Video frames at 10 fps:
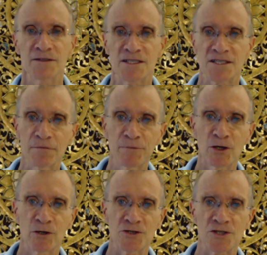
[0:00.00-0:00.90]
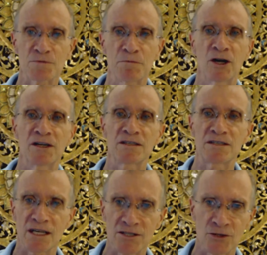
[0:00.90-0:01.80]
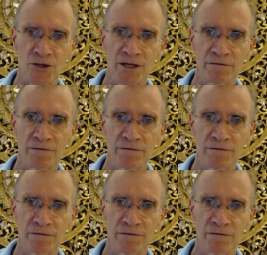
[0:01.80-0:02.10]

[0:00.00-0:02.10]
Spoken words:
The subconscious mind does not